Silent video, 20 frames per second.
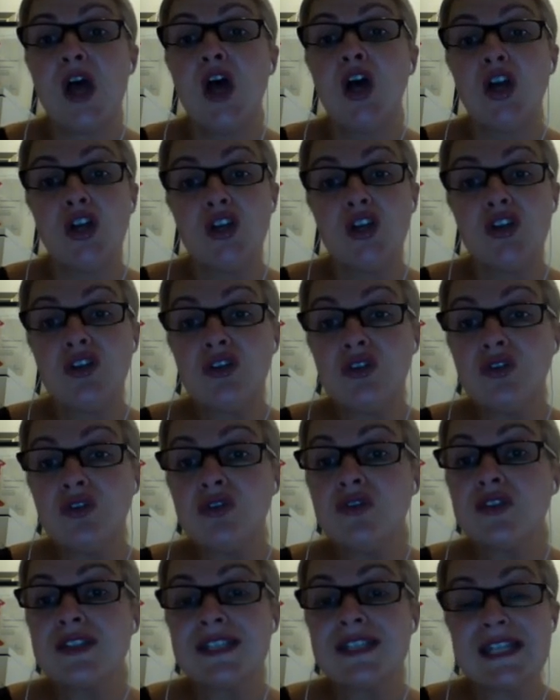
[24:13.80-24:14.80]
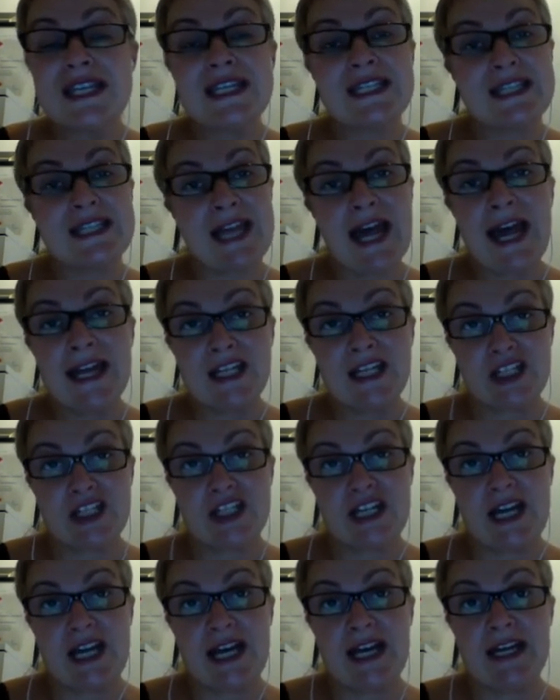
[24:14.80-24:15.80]
use this
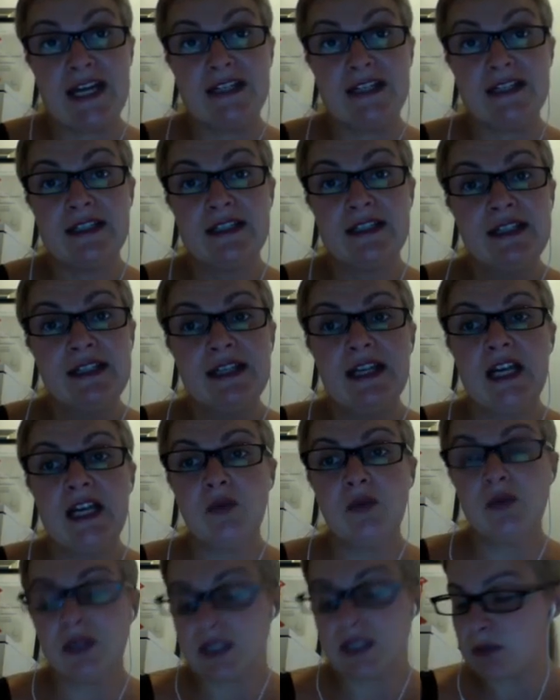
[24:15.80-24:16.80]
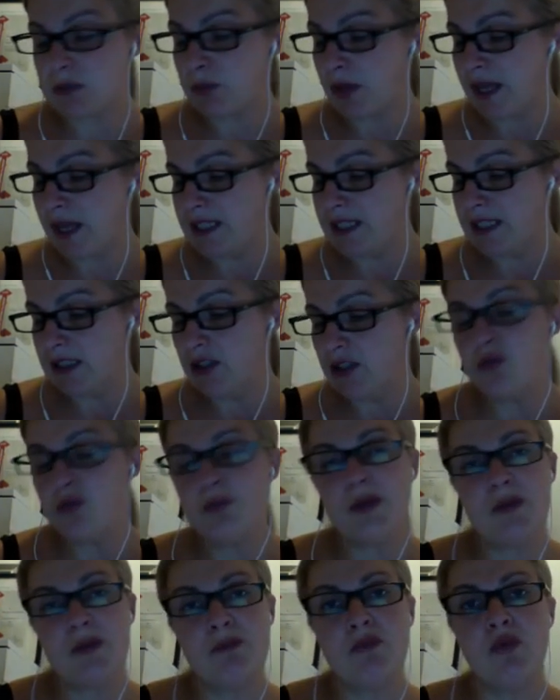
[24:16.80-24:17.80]
hashtag. And we'll explain a little
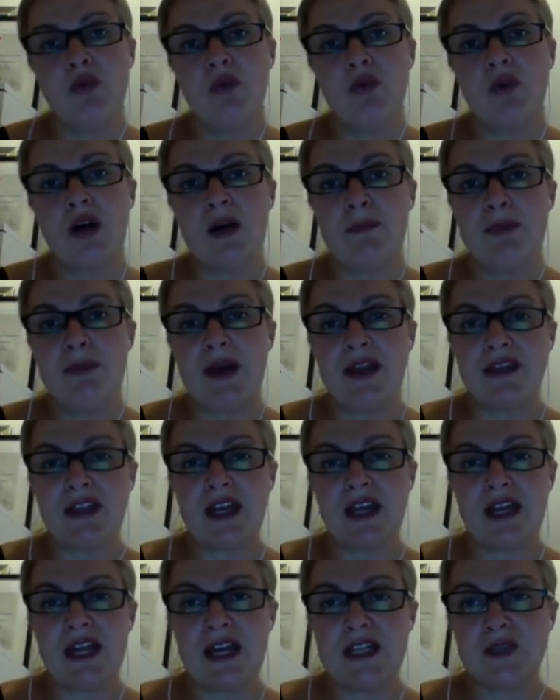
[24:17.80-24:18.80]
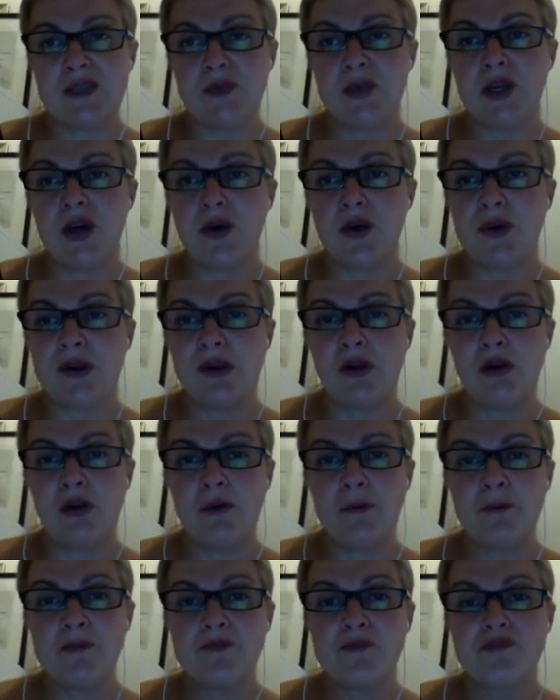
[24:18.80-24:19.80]
bit more about that as we go
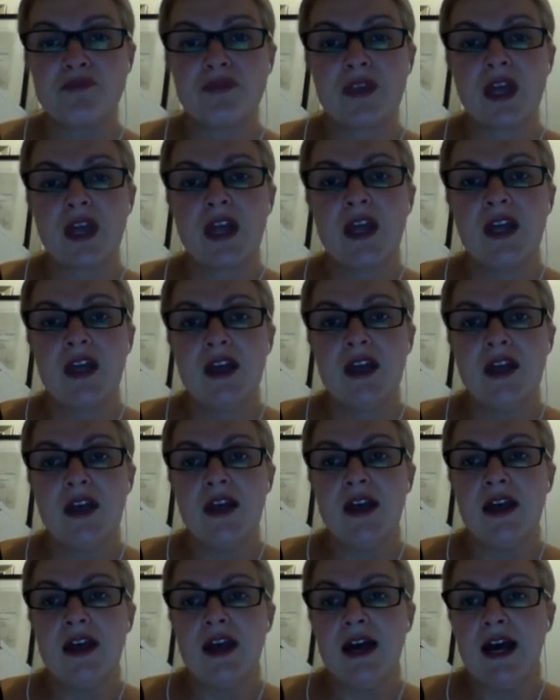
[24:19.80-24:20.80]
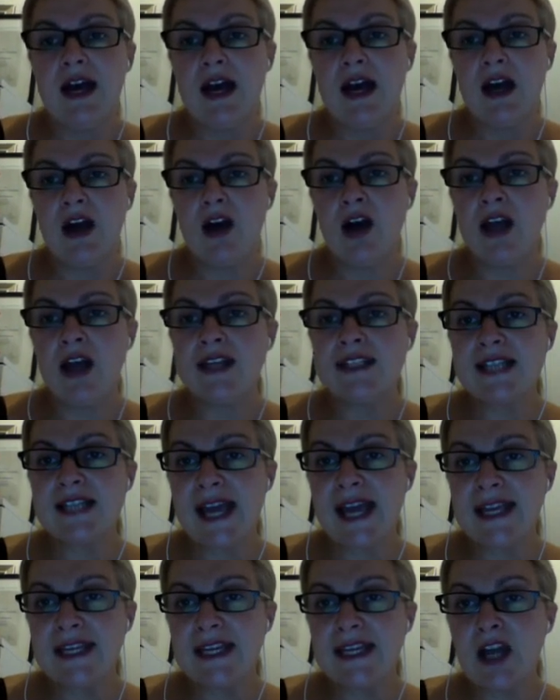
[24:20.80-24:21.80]
along. I
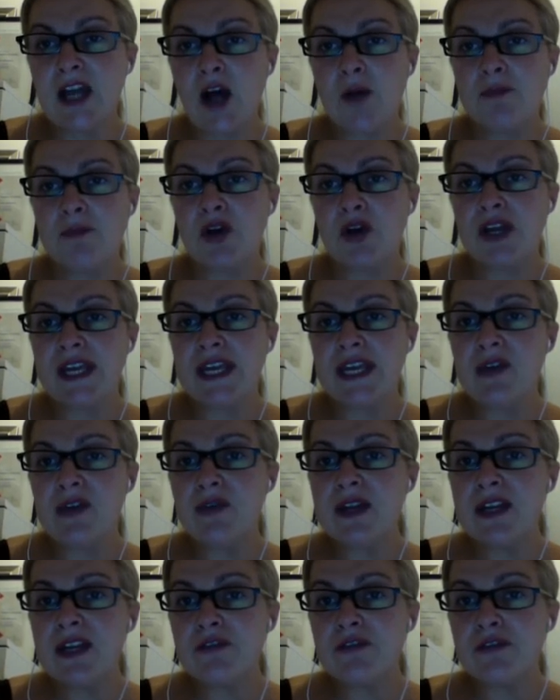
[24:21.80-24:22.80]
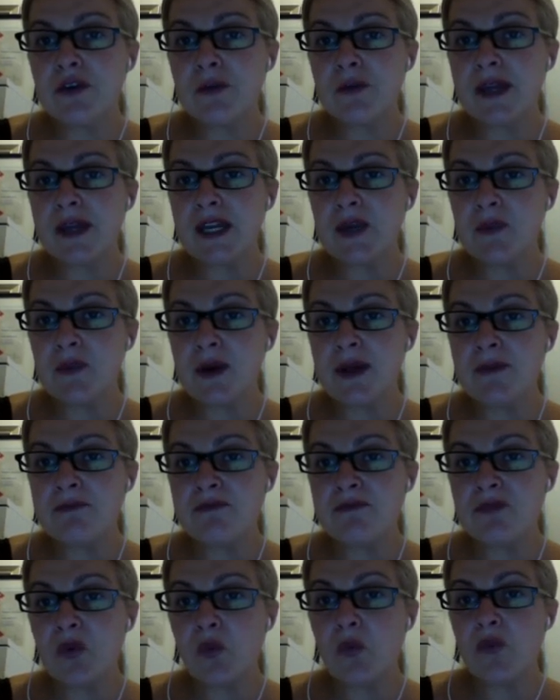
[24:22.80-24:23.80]
take it, I'm not hearing from anyone,
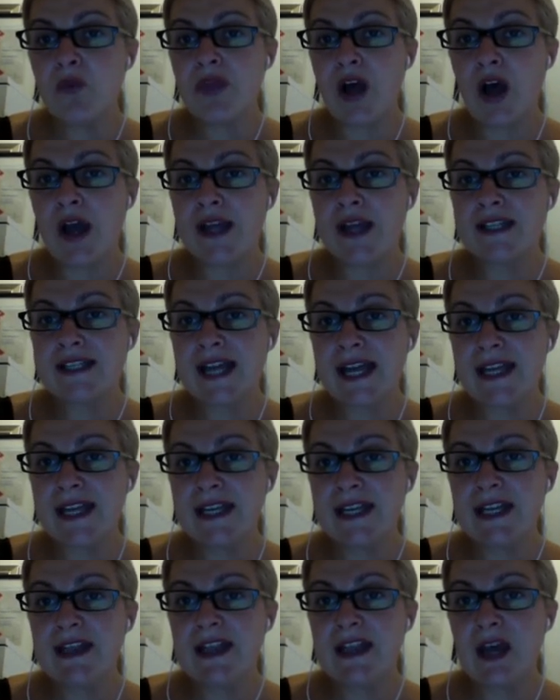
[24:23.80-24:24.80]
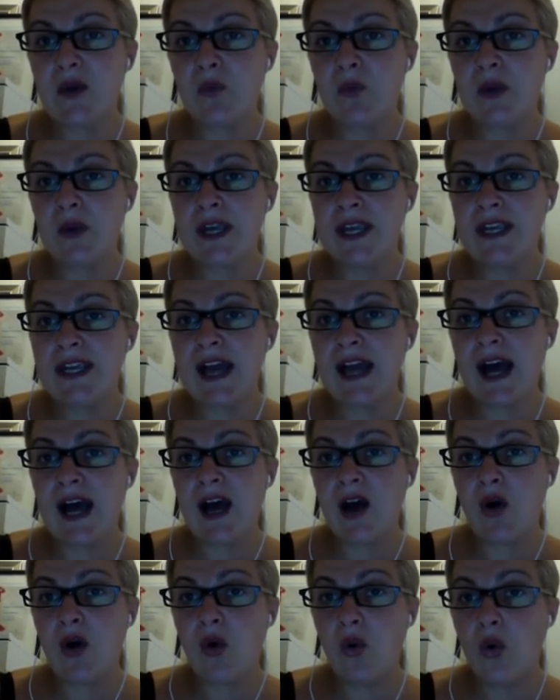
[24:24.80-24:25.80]
I take it that we
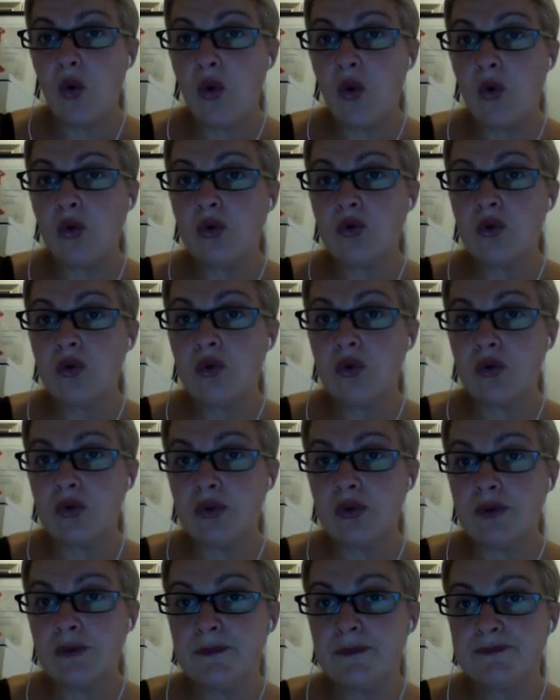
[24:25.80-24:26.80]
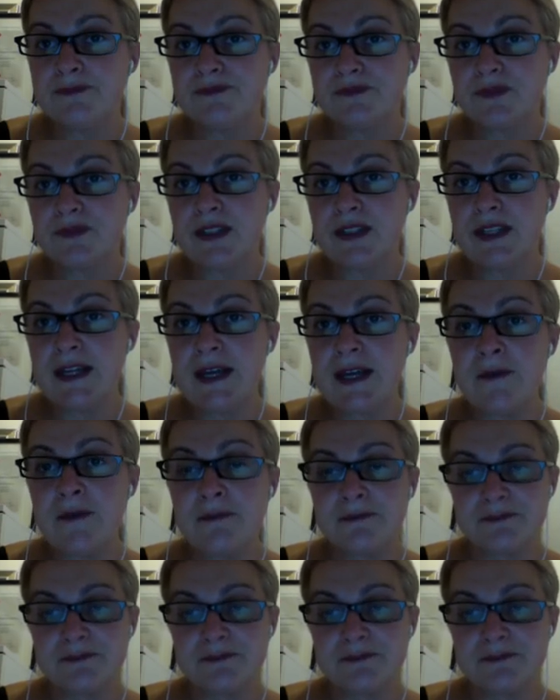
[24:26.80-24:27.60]
are all good. Yeah?